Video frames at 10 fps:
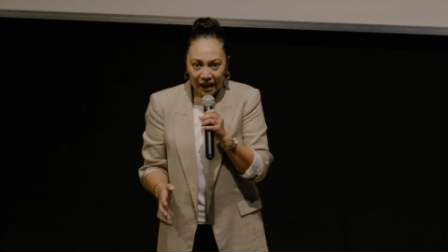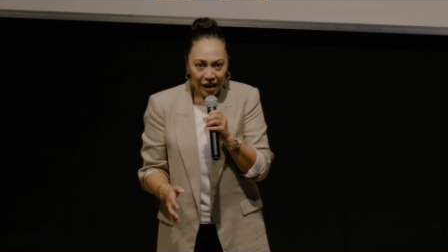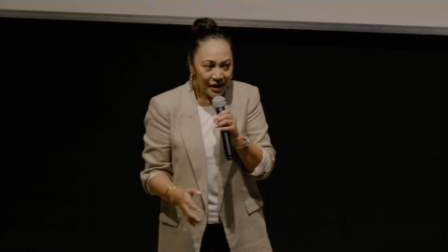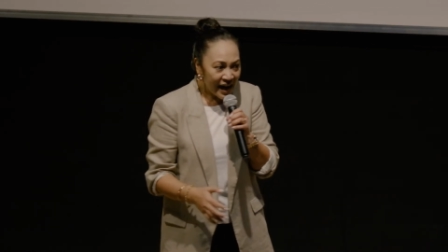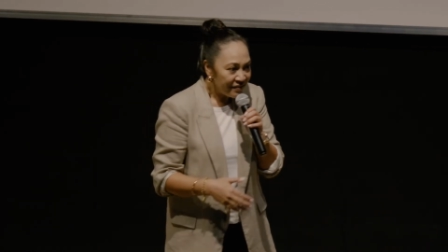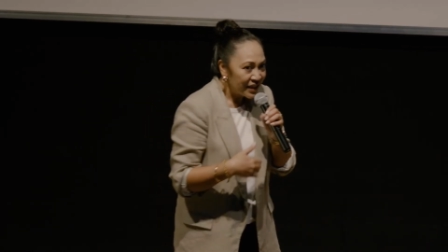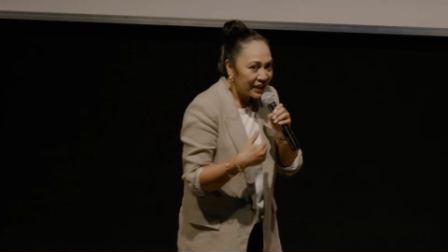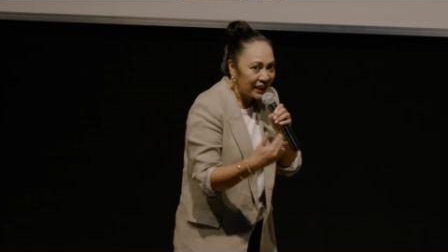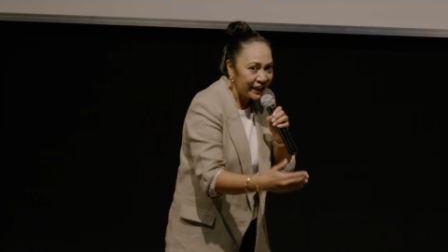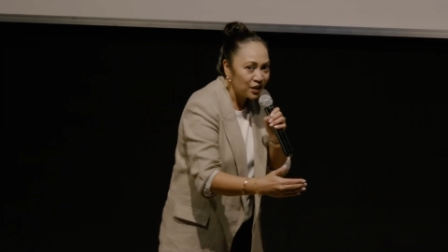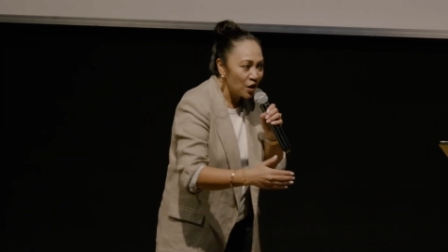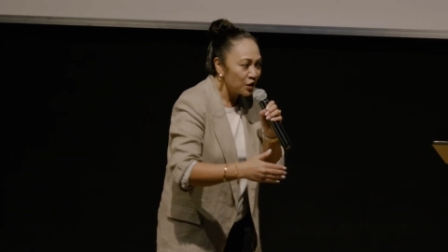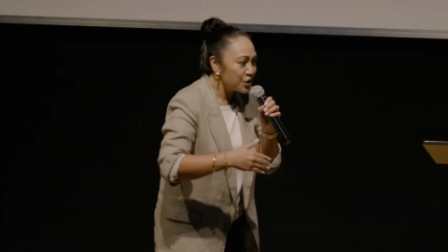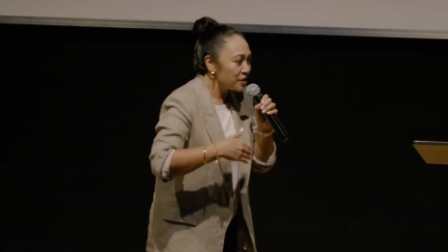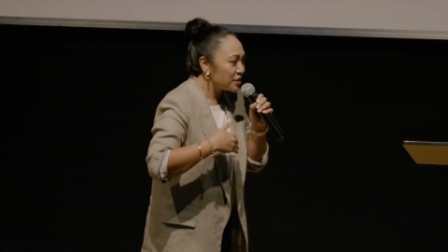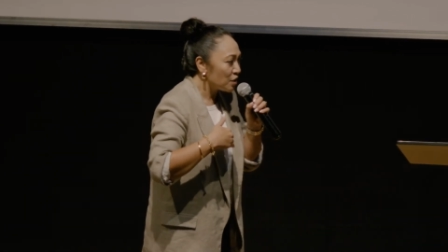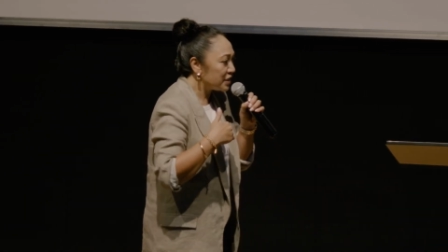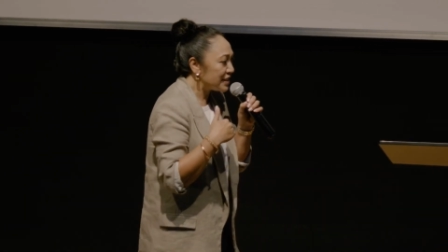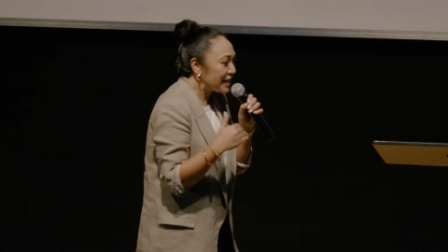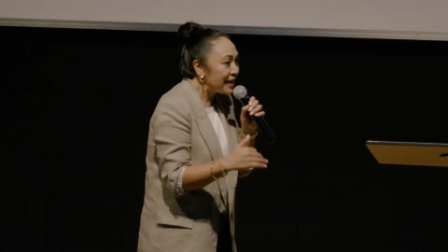on having a clean conscience, on
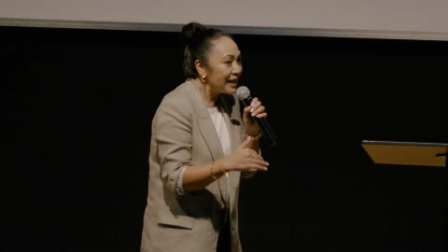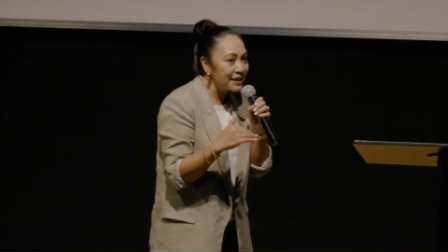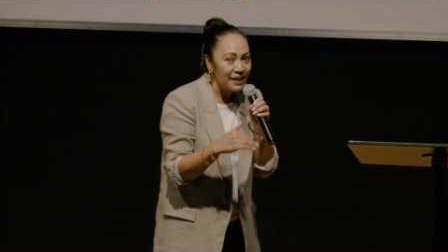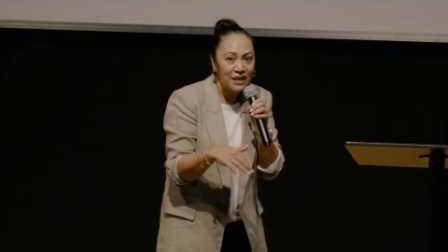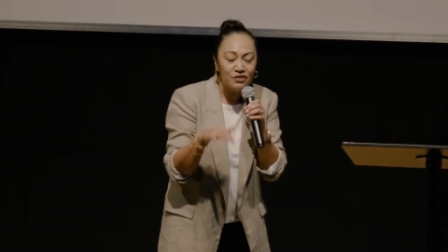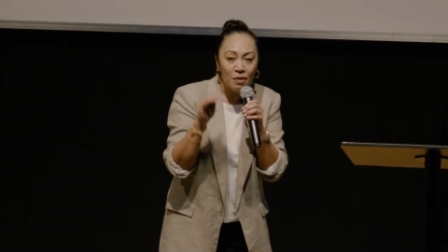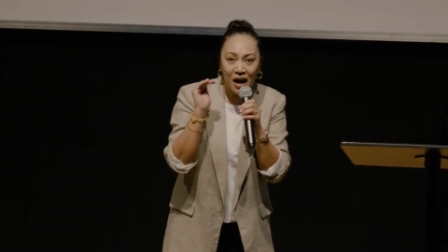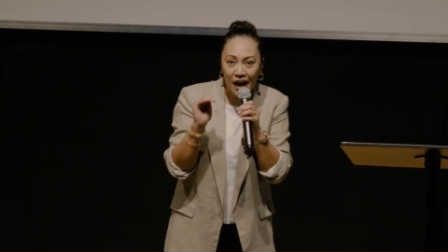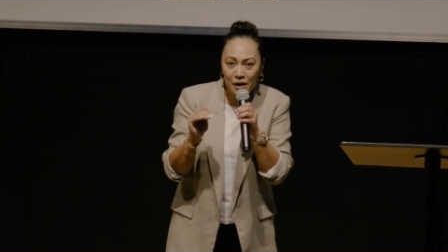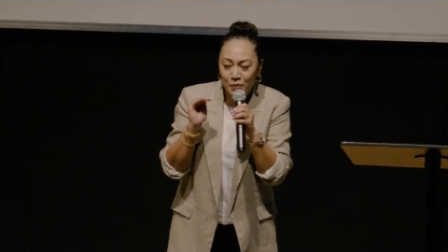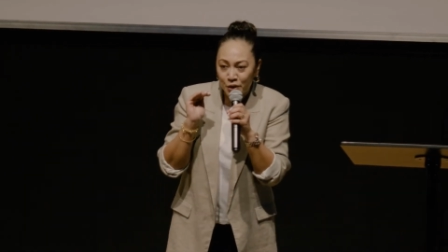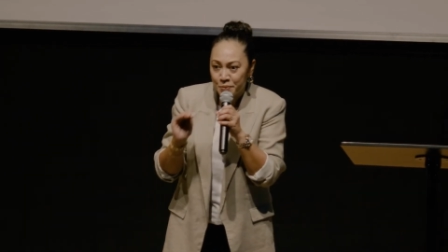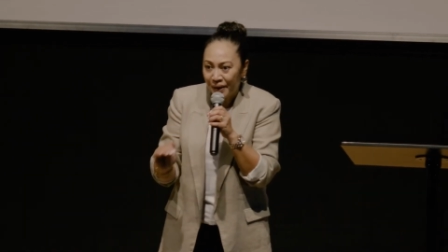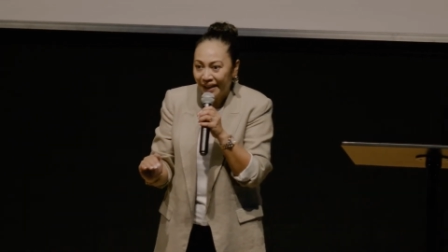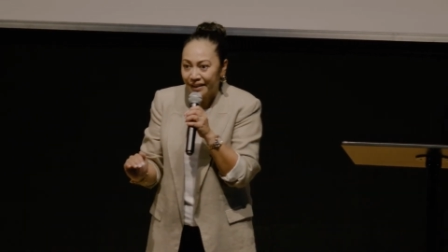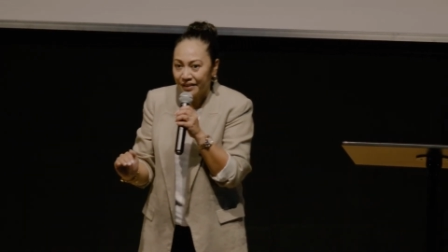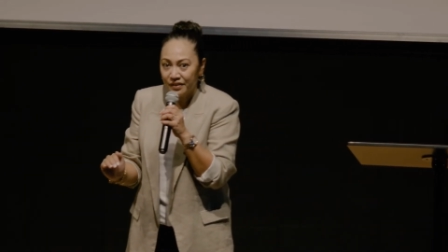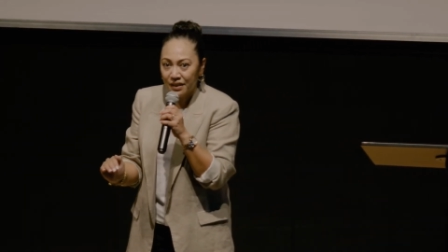seeing things from a higher perspective,